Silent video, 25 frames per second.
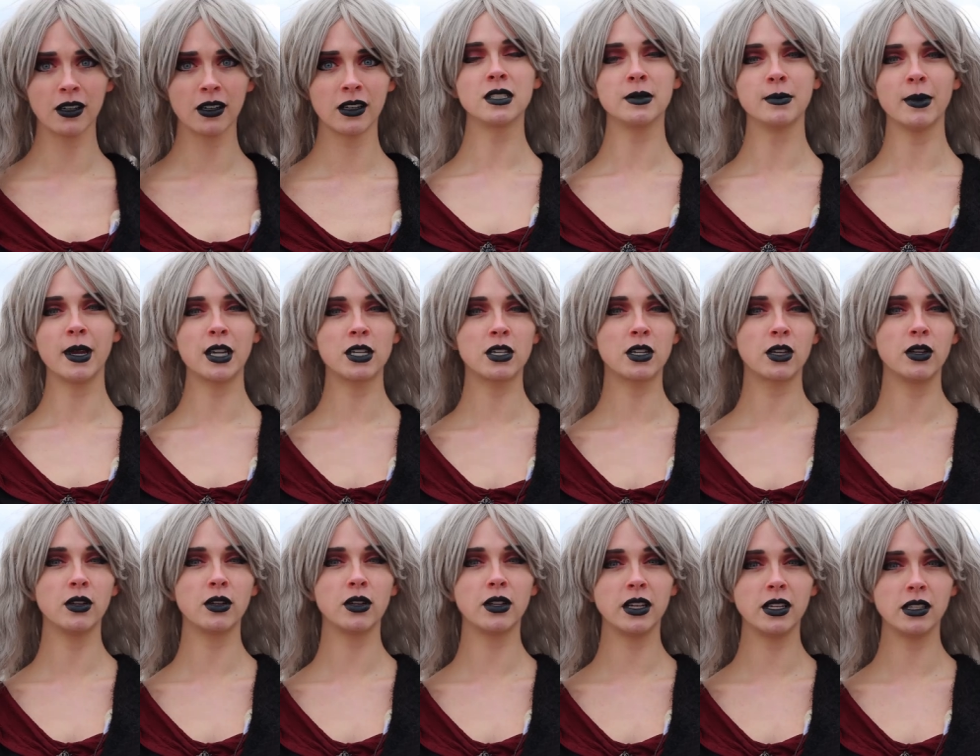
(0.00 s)
So make
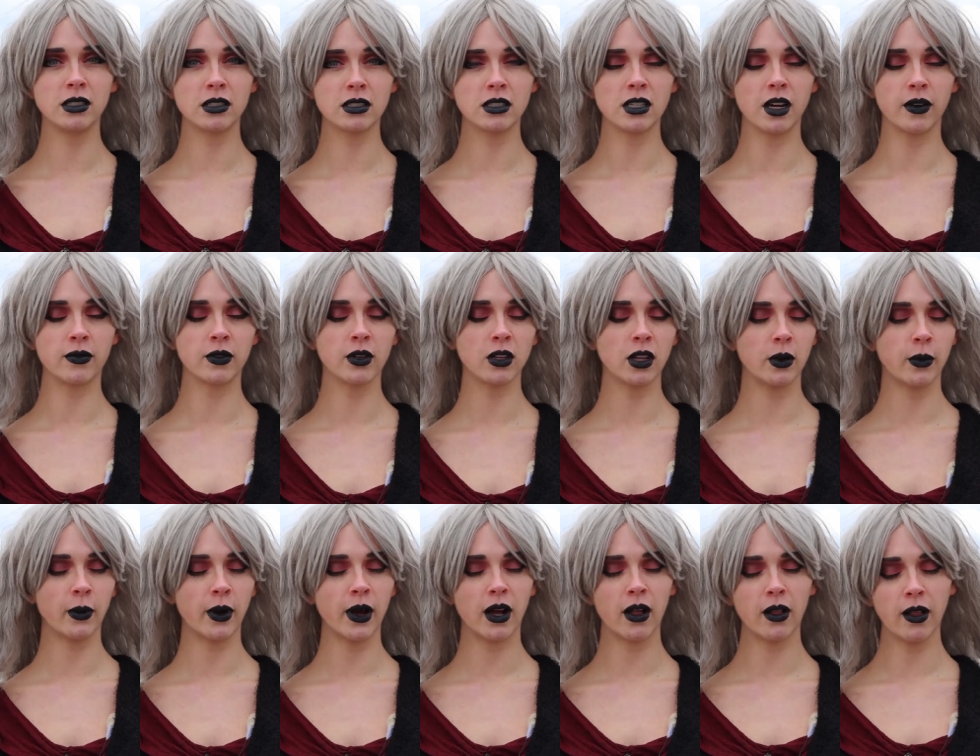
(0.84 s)
sure you clean your stuff
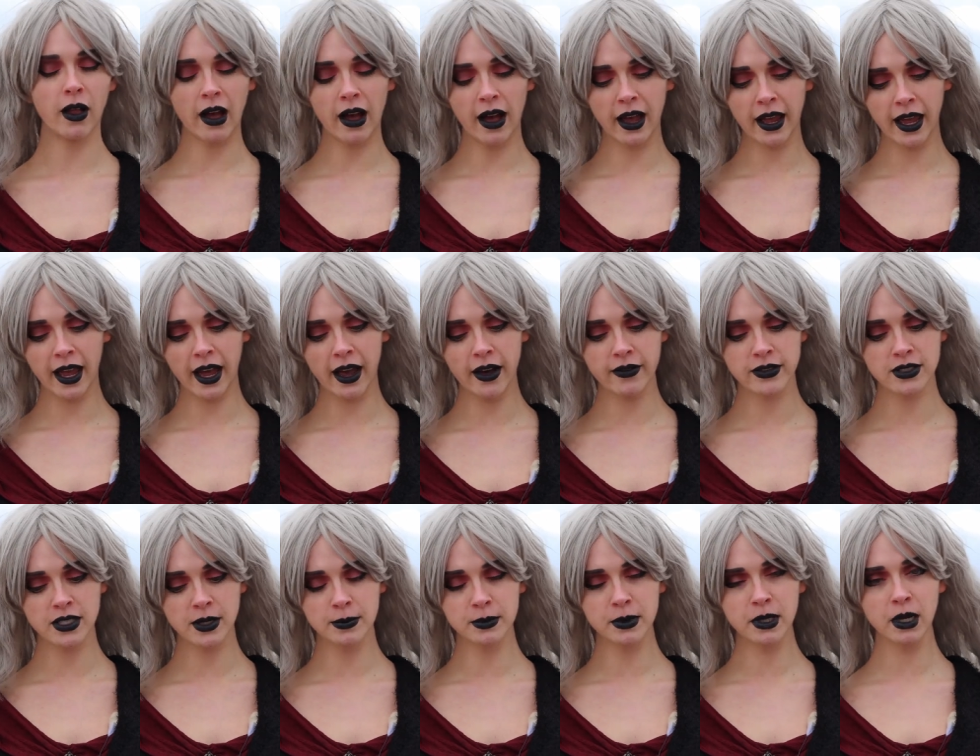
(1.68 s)
really well. I
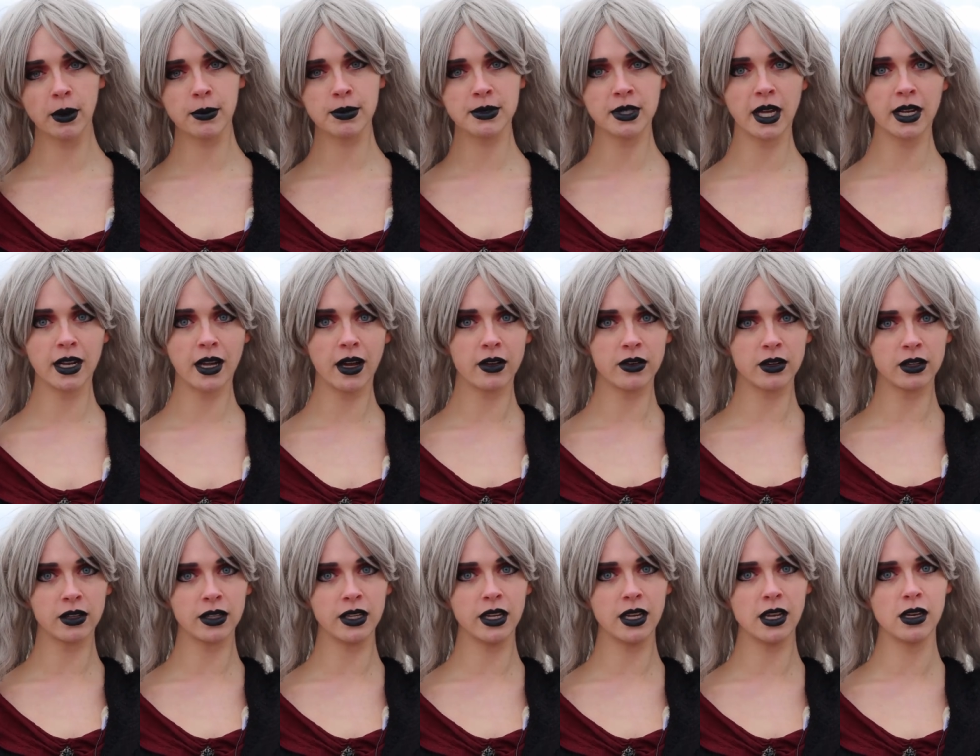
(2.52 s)
have some tips on how
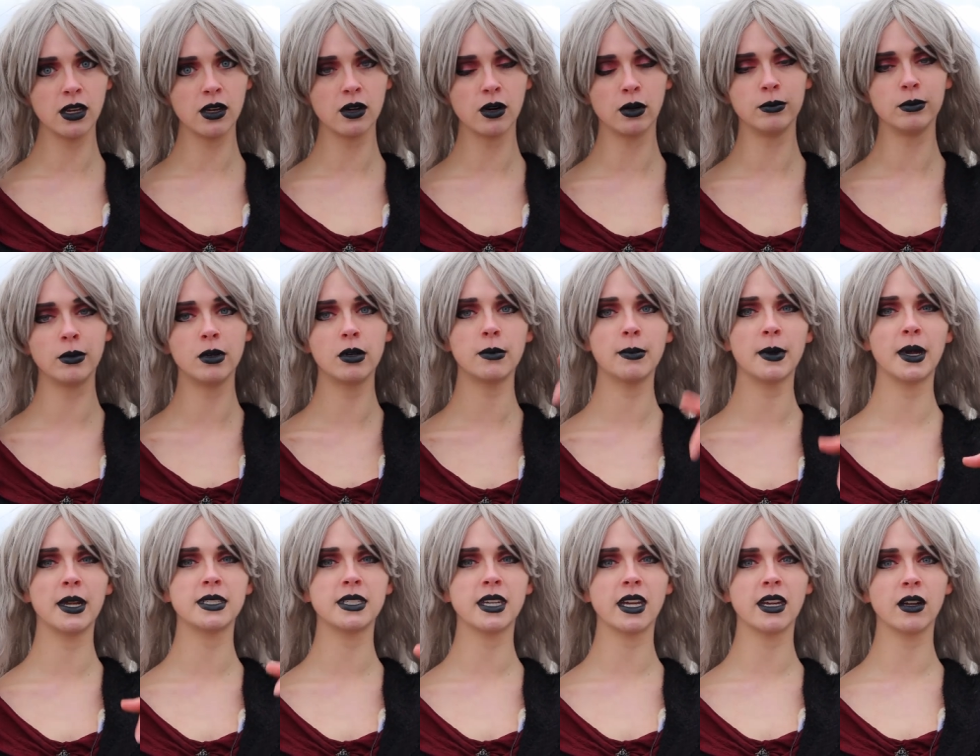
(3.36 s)
to clean your
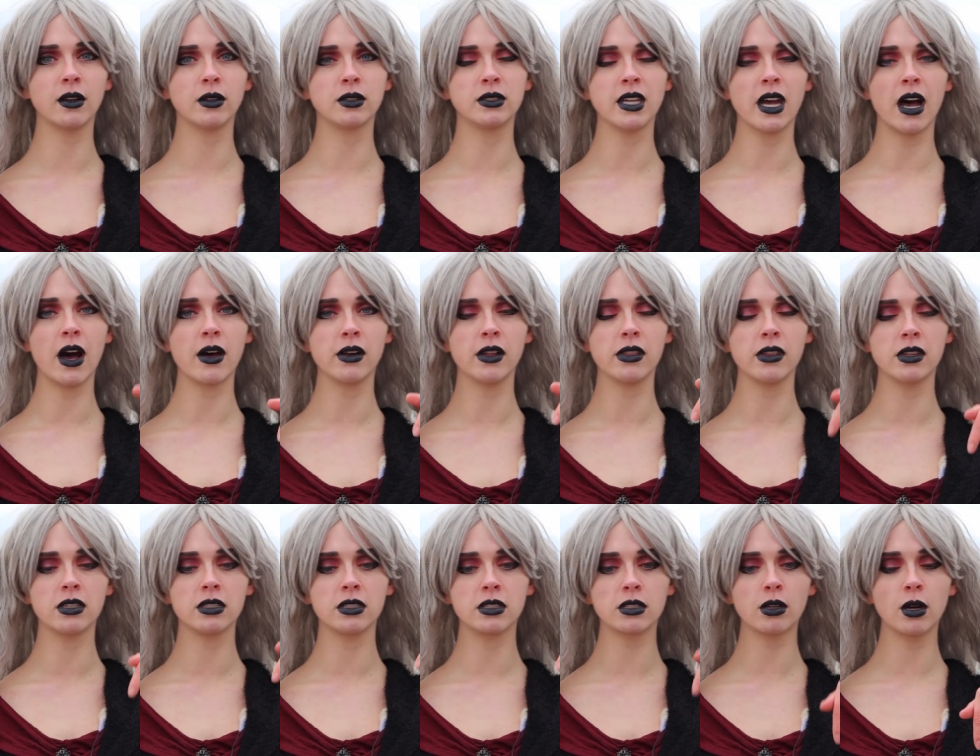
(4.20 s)
mermaid tail down in
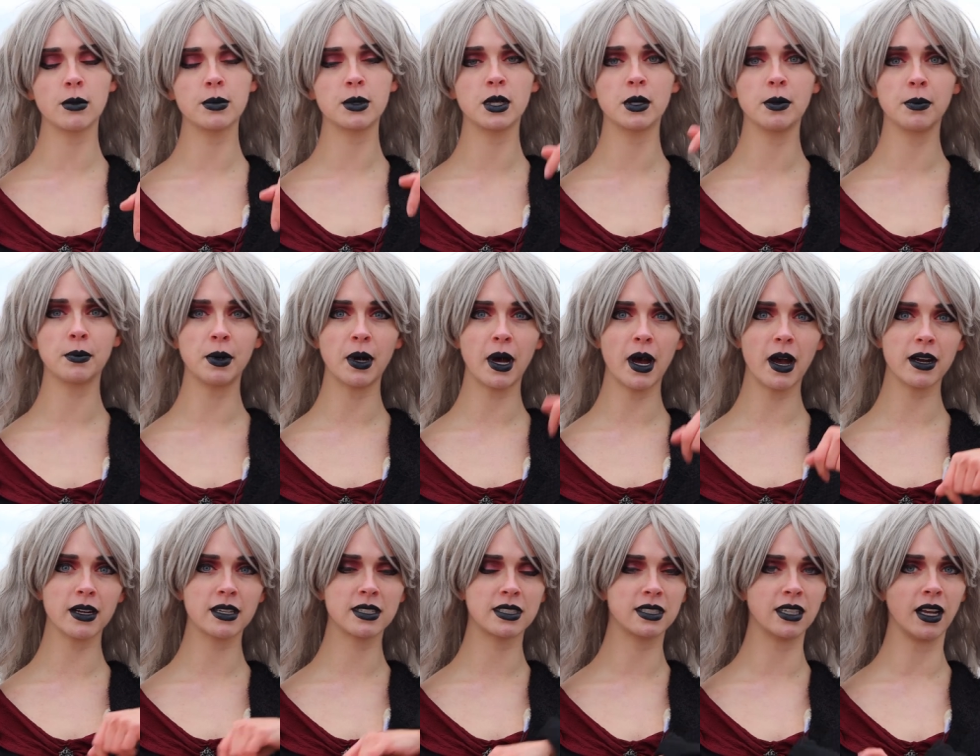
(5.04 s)
the description
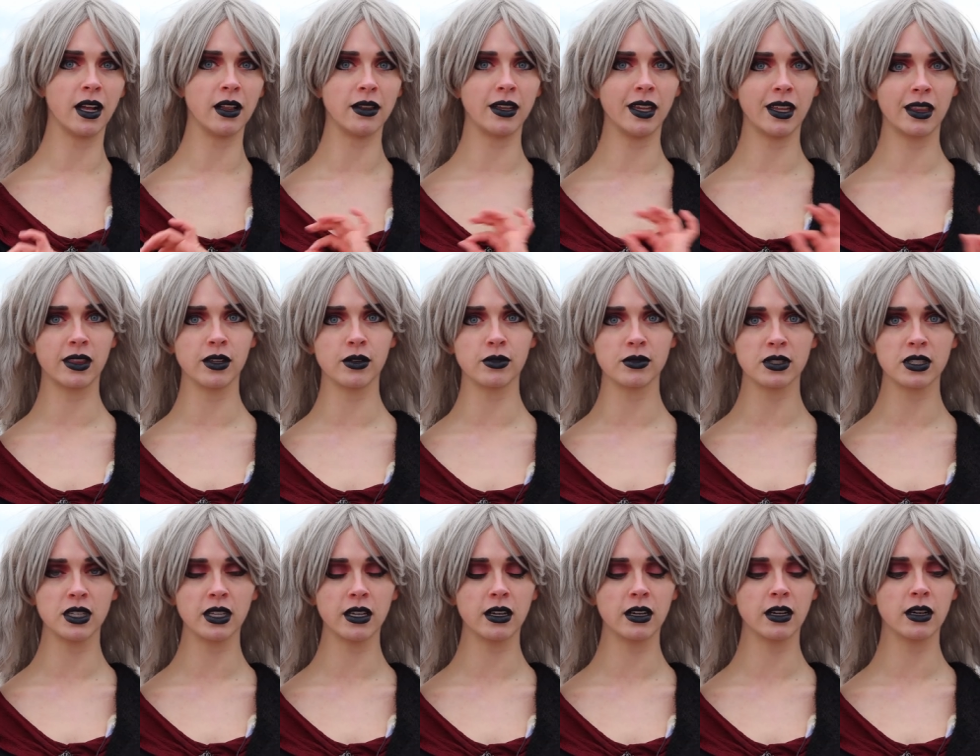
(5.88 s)
box. I'll link
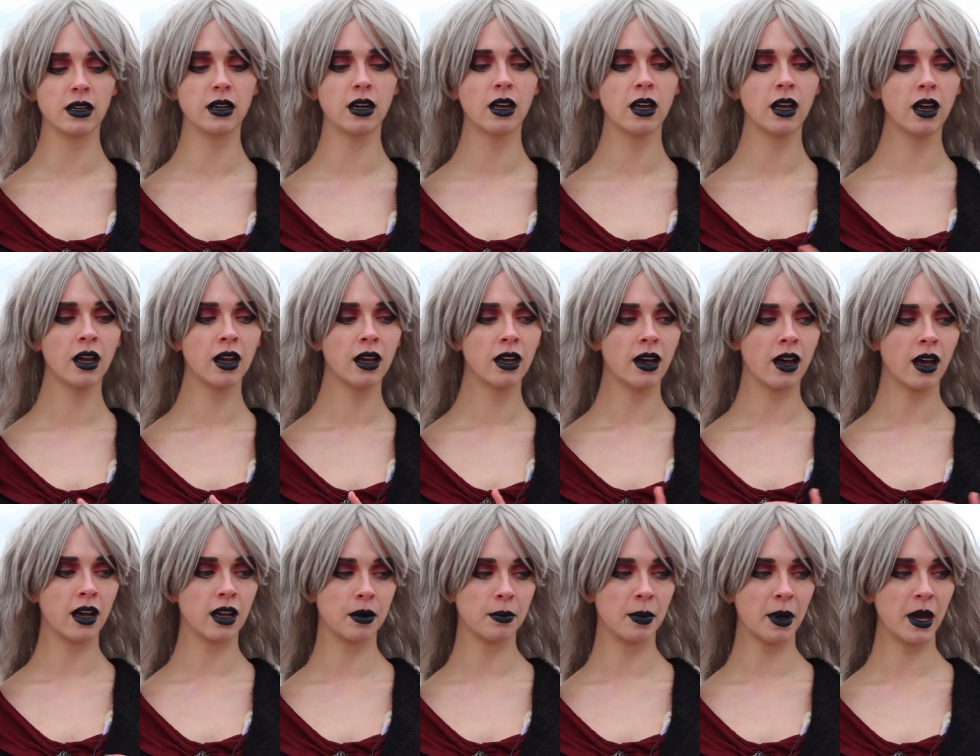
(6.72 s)
those there,
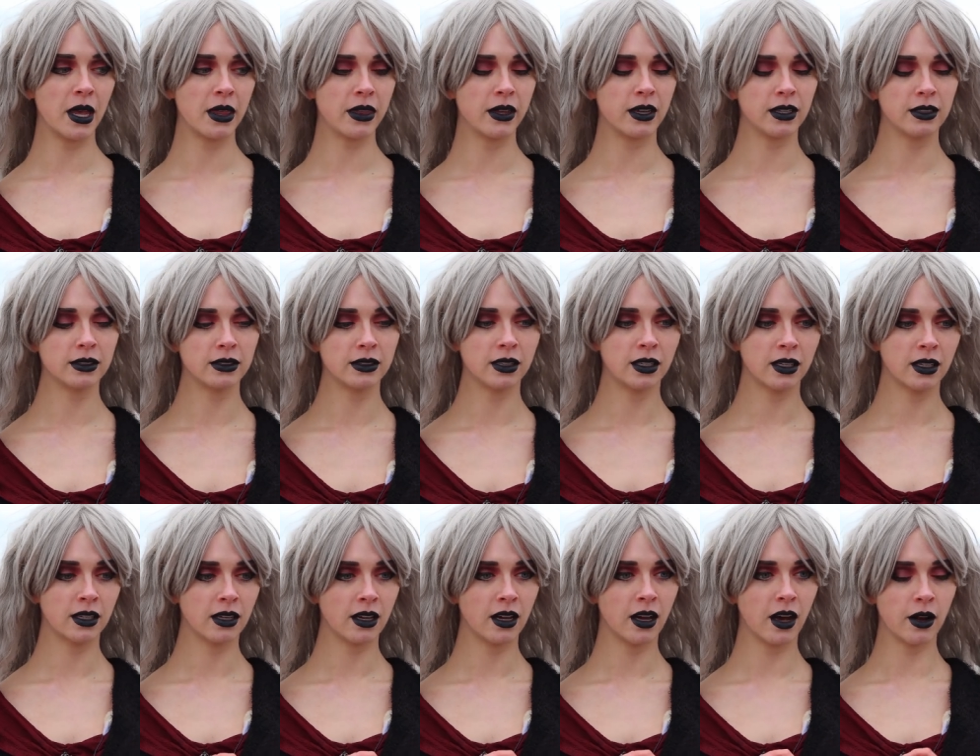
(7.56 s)
how to bathe it,
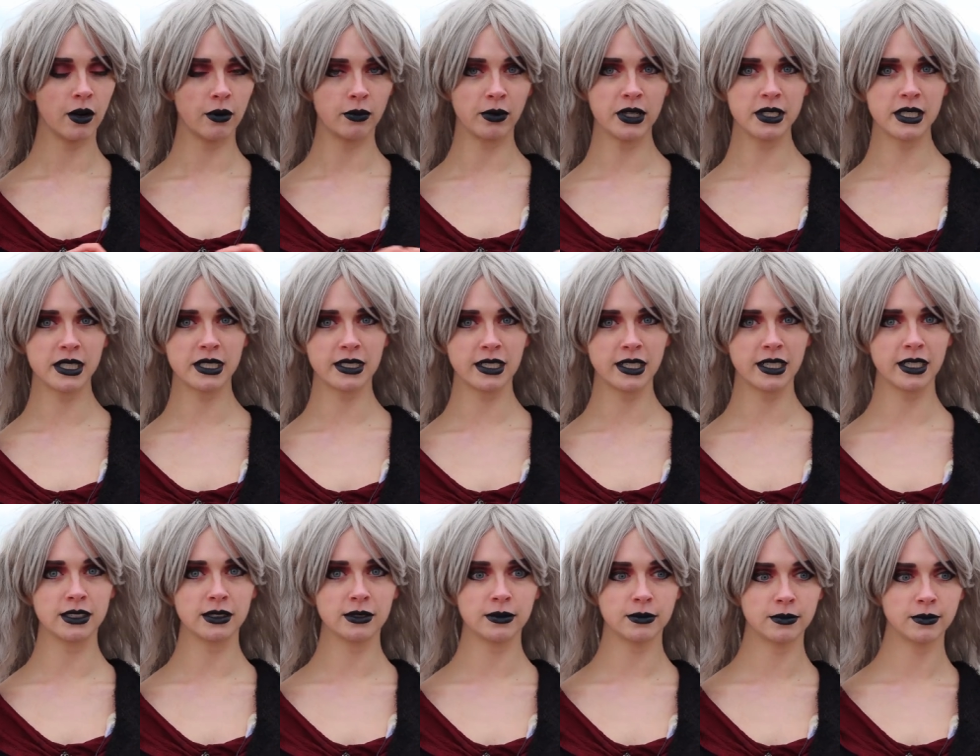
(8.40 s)
how to rinse
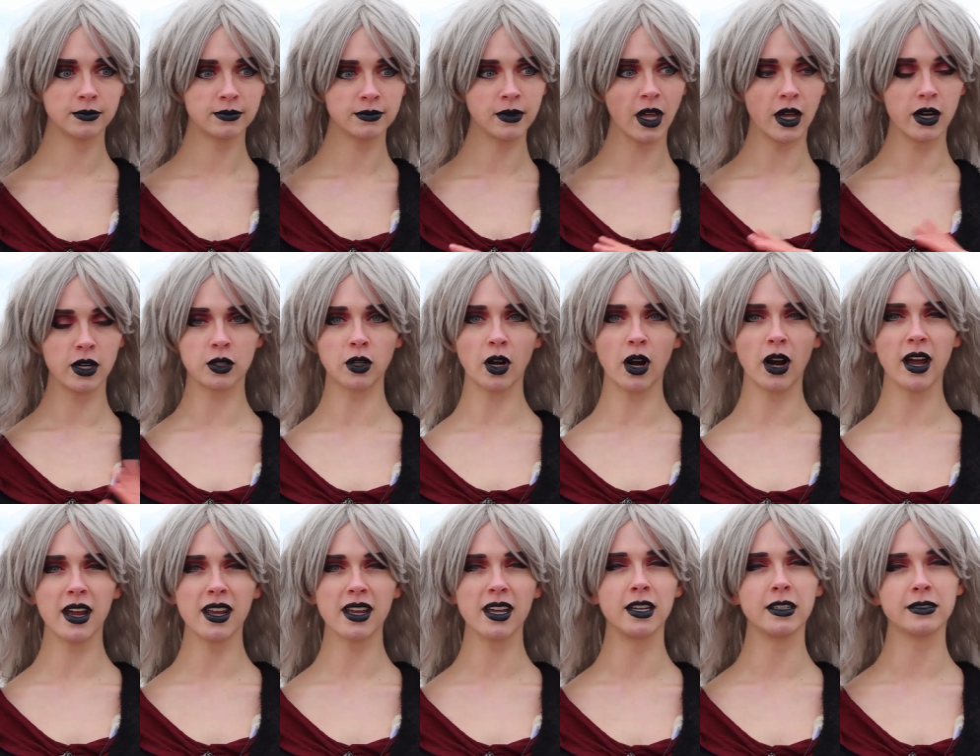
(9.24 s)
it, how to
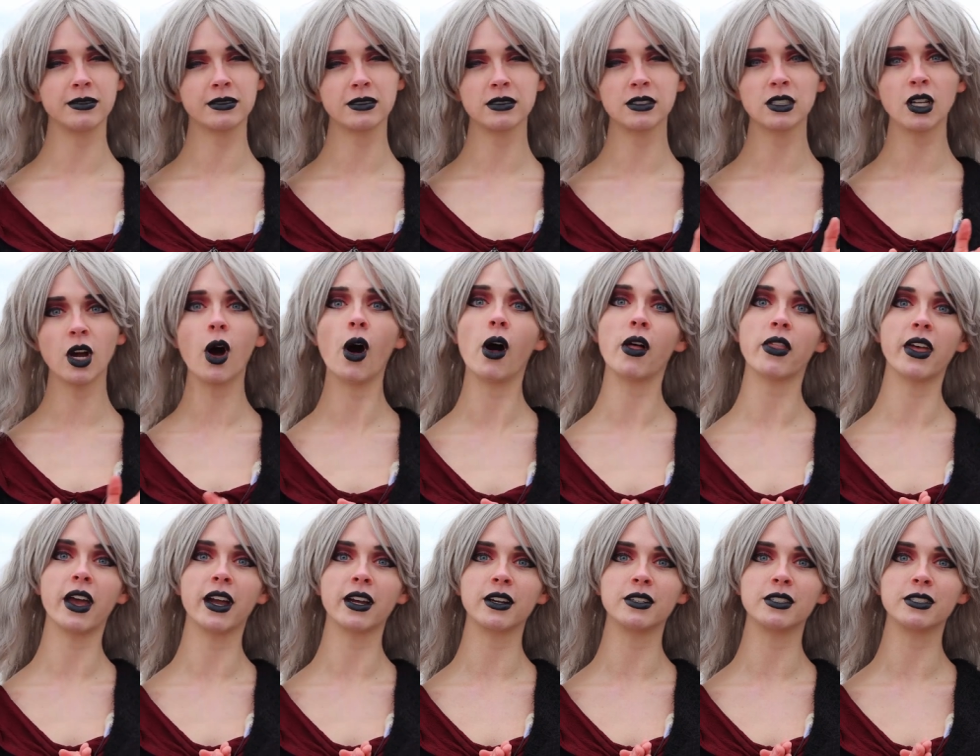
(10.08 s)
dry it, all
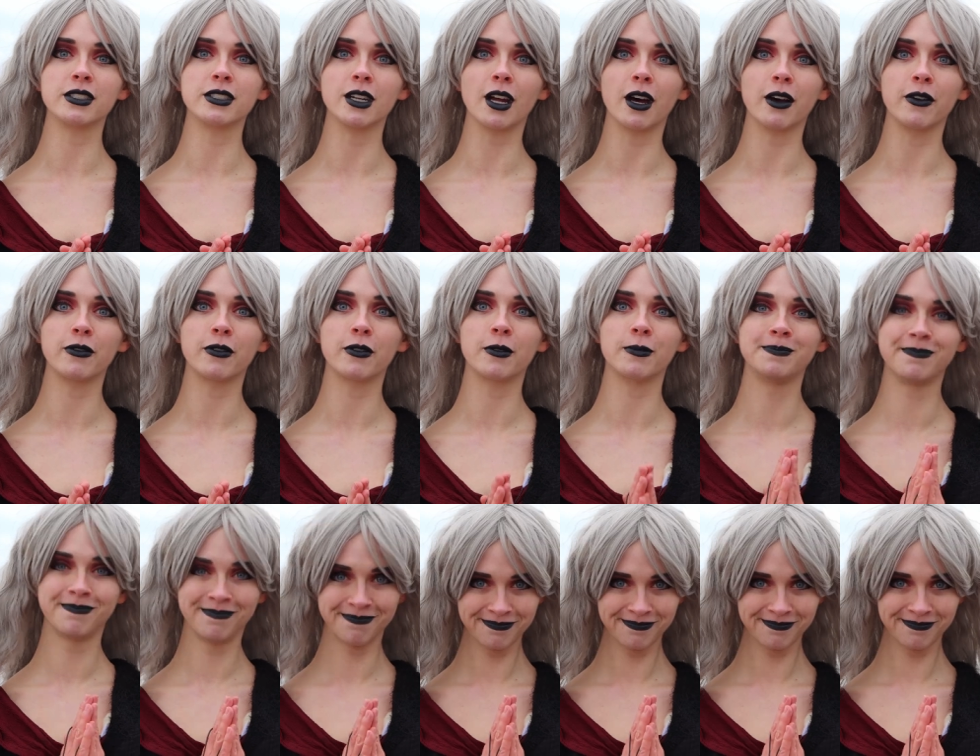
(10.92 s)
that good stuff.